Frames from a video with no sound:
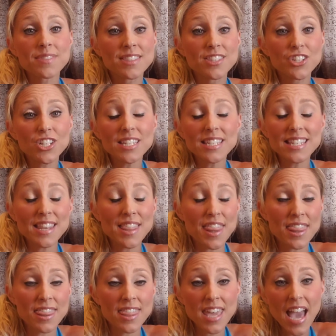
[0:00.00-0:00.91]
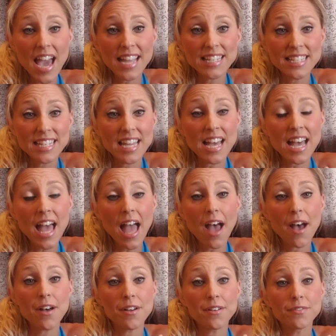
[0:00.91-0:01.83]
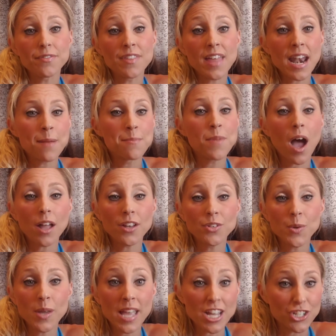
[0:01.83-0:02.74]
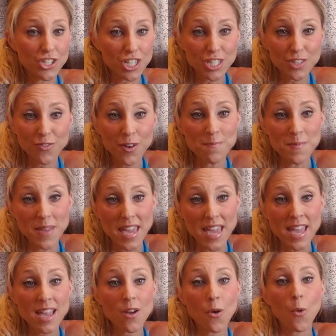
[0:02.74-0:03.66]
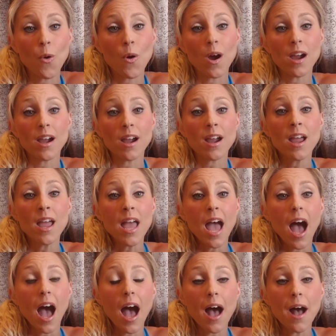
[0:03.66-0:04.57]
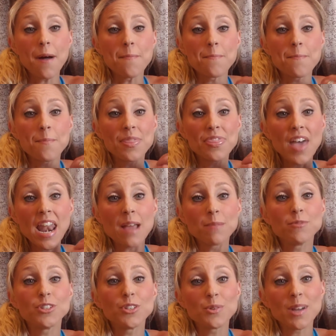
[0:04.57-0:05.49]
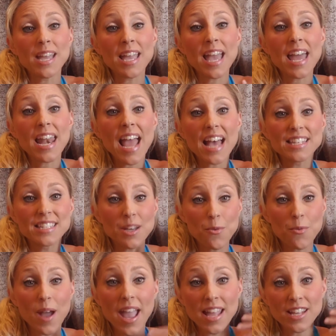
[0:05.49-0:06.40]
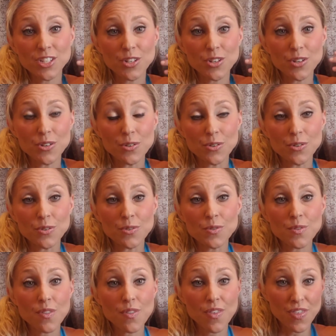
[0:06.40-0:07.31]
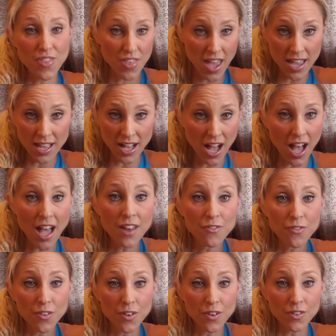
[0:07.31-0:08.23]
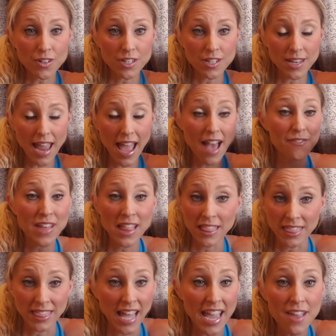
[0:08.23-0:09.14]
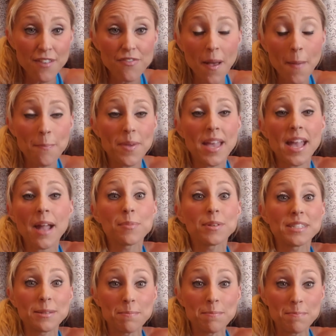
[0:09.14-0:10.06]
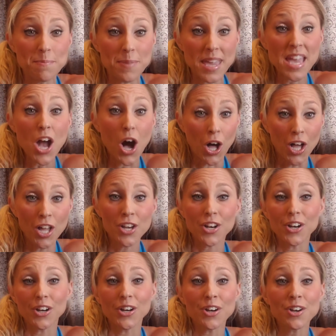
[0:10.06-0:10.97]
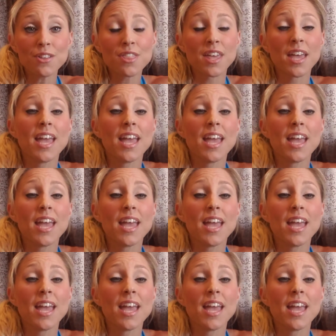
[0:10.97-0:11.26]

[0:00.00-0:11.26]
Just the idea of that I'm not doing it just for me, but that I'm doing it as a way to thank God for having life and being able to be on earth